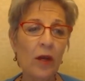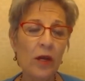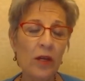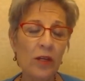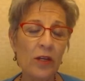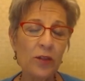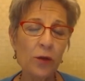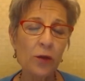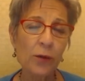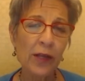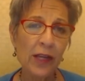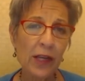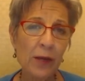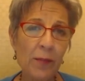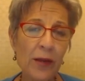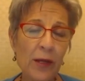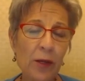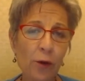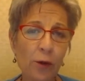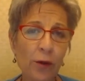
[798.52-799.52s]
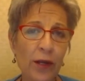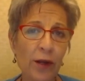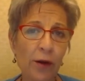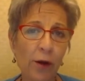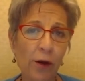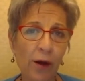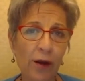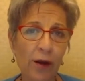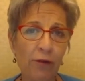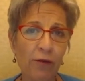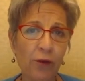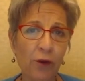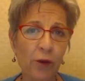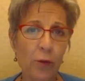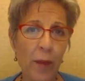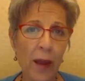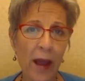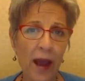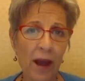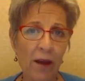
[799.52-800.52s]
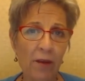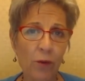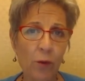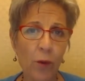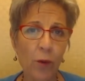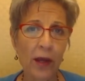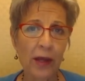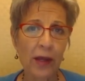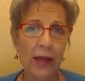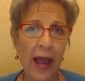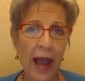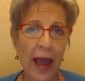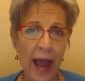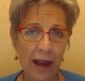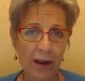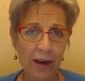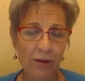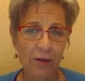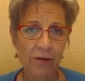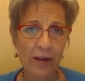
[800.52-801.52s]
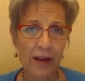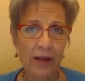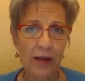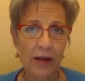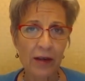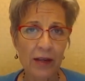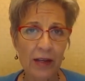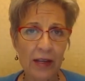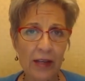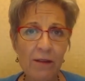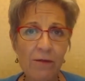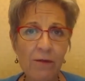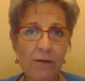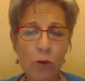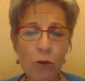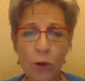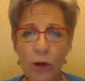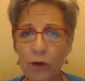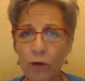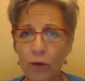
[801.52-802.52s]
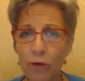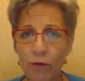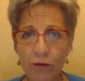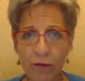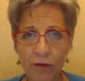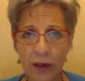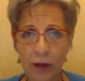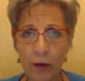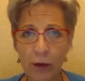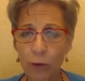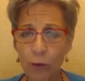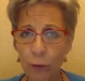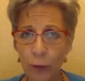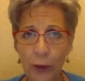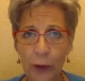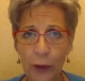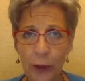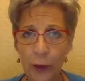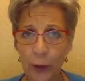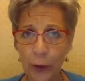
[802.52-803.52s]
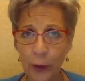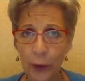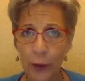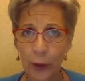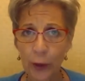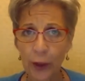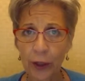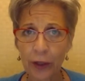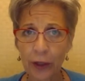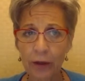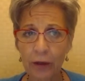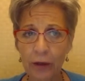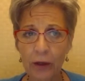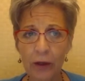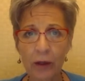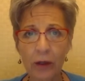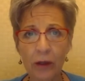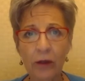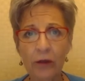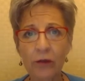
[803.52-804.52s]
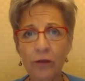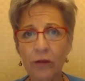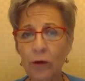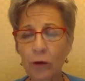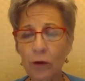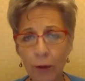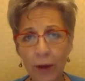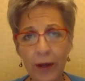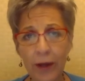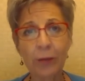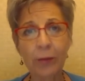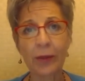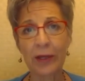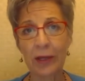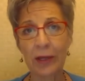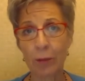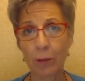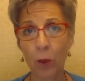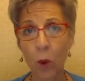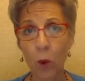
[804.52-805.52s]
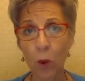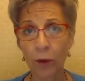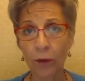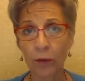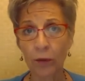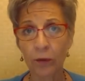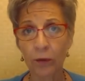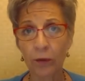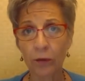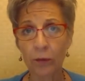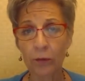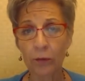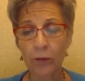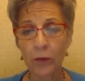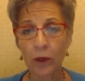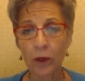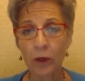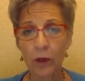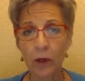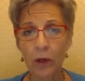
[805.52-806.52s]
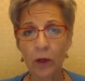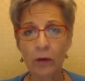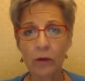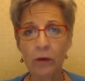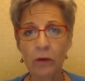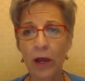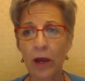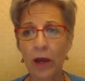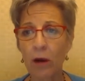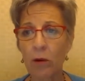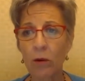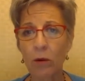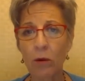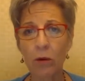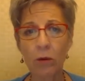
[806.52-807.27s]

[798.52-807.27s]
So keeping your NRF2 pathway activated, even when you feel really good, is incredibly important. Now,